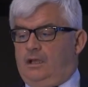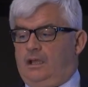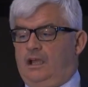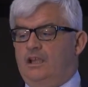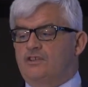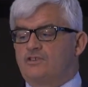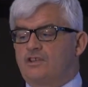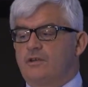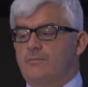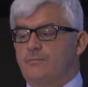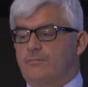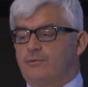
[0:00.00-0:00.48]

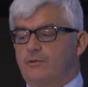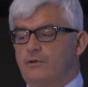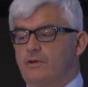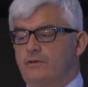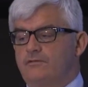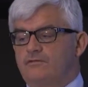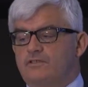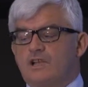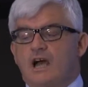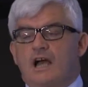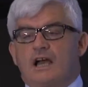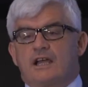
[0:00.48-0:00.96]
It's
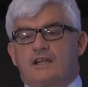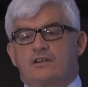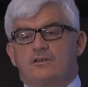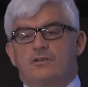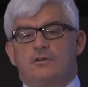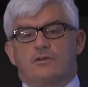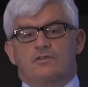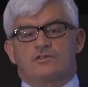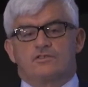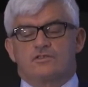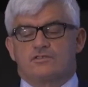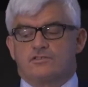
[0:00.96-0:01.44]
improved
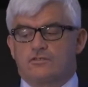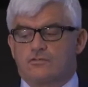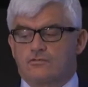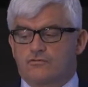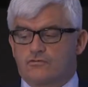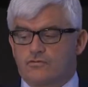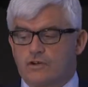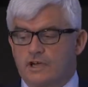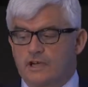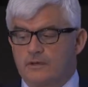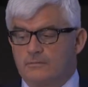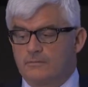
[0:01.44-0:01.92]
diagnosis and
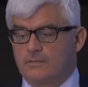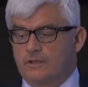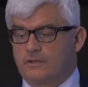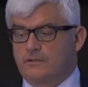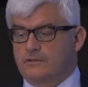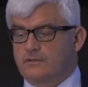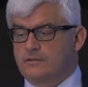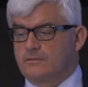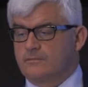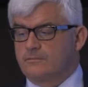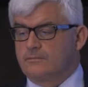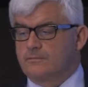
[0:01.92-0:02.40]

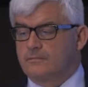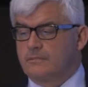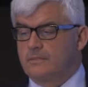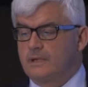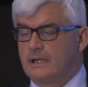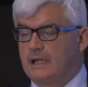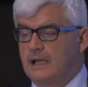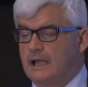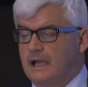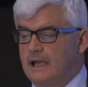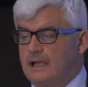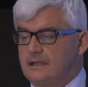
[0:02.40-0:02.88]
treatment,
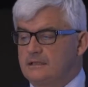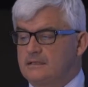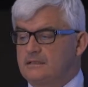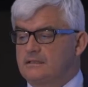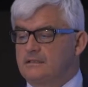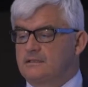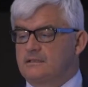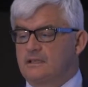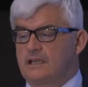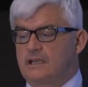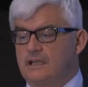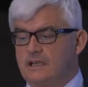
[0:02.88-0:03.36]

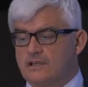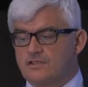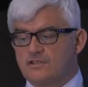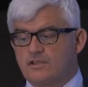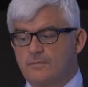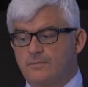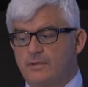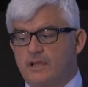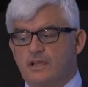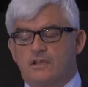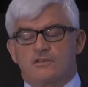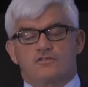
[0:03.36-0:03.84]
and it is
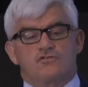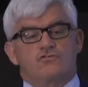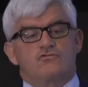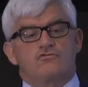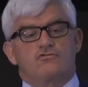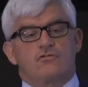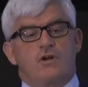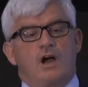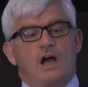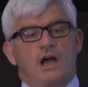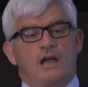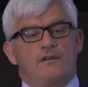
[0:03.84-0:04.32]
the biggest
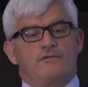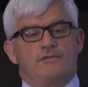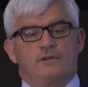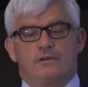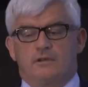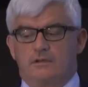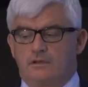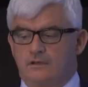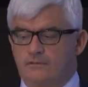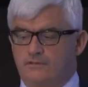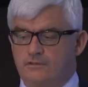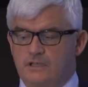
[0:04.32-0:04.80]
driver
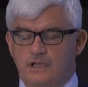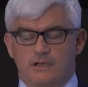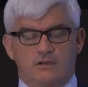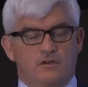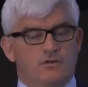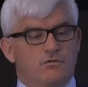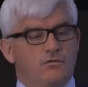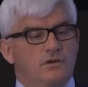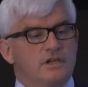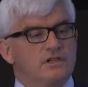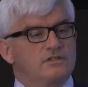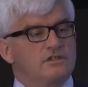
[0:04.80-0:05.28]
of the
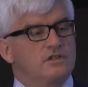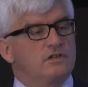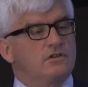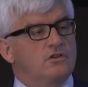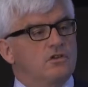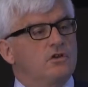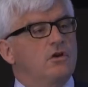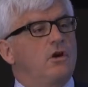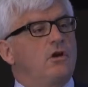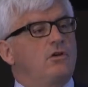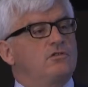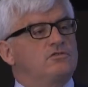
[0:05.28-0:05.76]
increase in
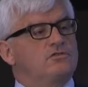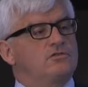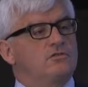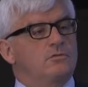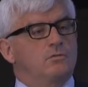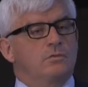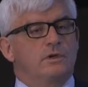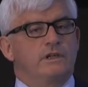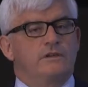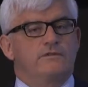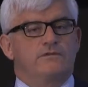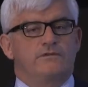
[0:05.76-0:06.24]
costs that
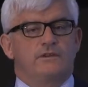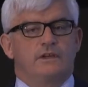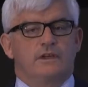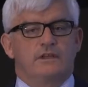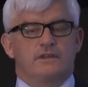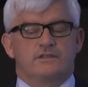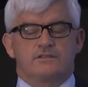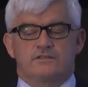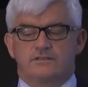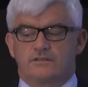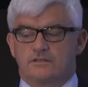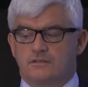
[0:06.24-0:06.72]
we
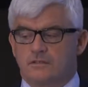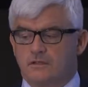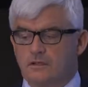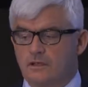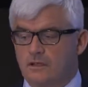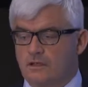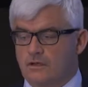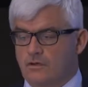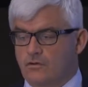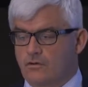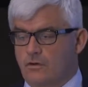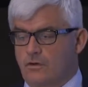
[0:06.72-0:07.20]
face
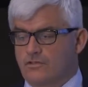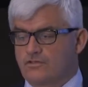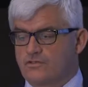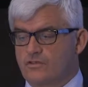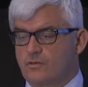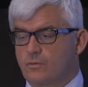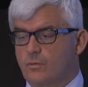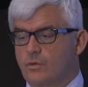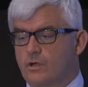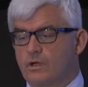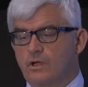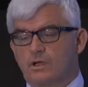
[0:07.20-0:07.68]
across
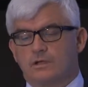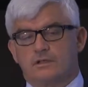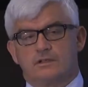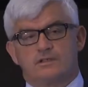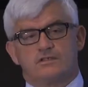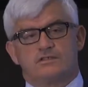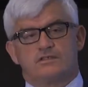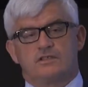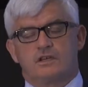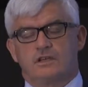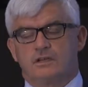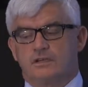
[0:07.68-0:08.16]
the world,
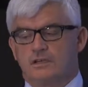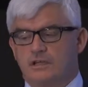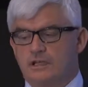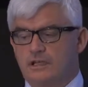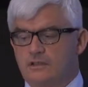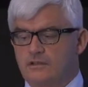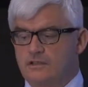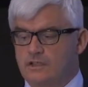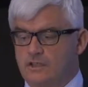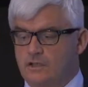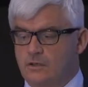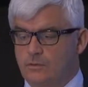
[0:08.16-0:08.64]
and certainly
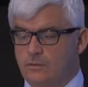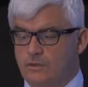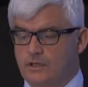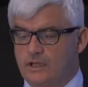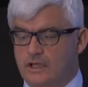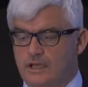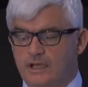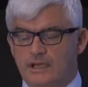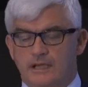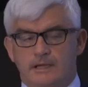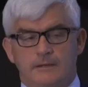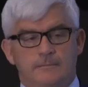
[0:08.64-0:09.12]
in the
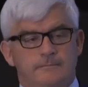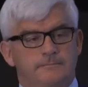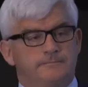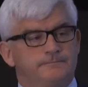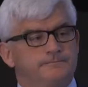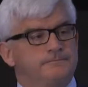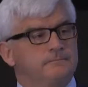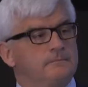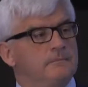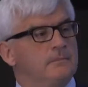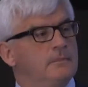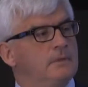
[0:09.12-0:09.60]
UK.
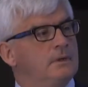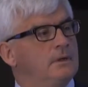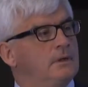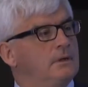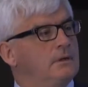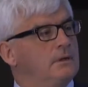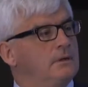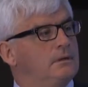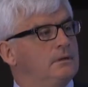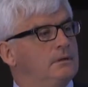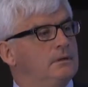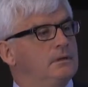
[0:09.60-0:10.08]

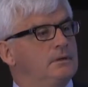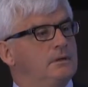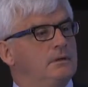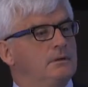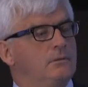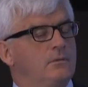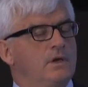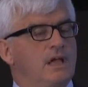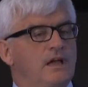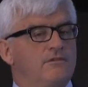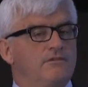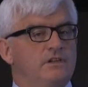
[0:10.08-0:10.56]

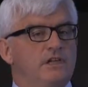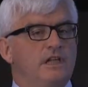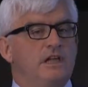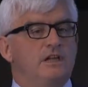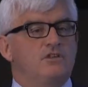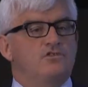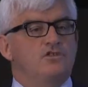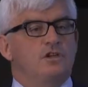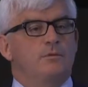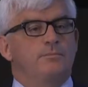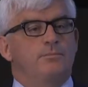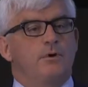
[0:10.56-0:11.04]
We have an
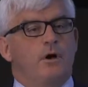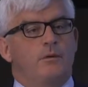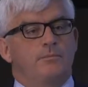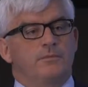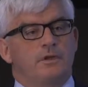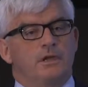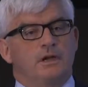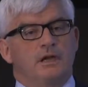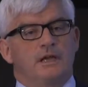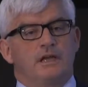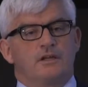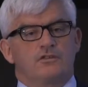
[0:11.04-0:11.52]
ageing
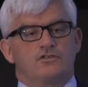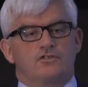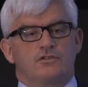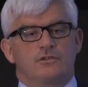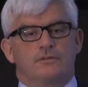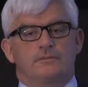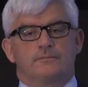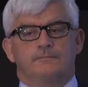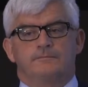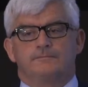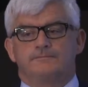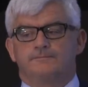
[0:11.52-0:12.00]

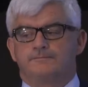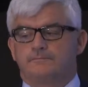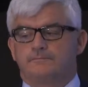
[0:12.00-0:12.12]
population,